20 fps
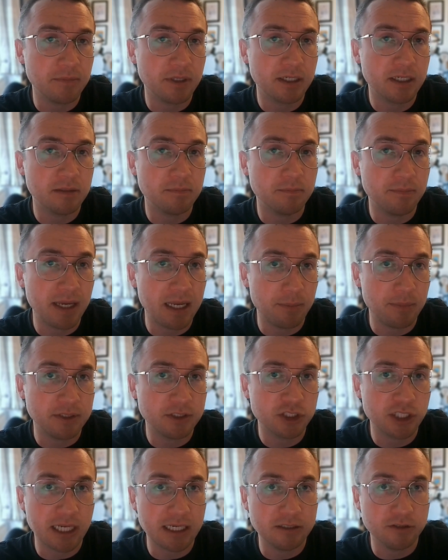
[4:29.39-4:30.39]
that could maybe
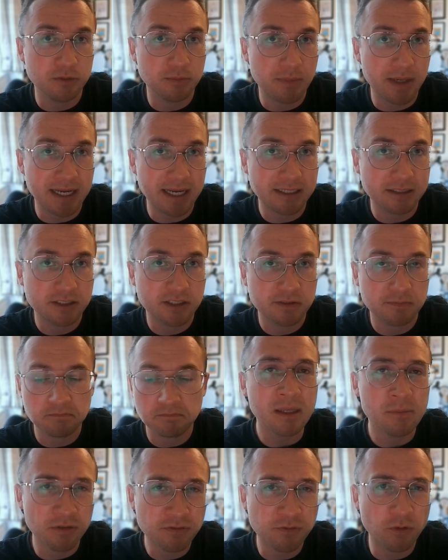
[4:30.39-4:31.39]
challenge Max
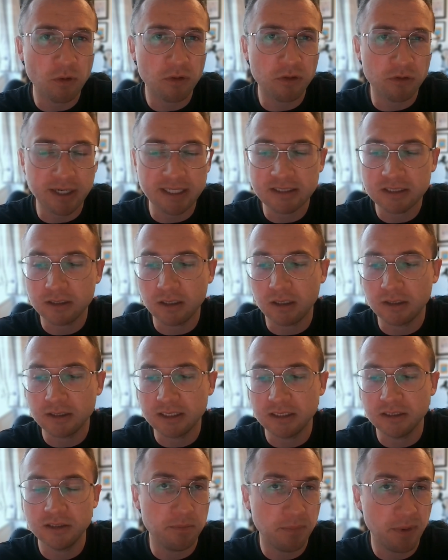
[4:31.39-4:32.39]
before the race started,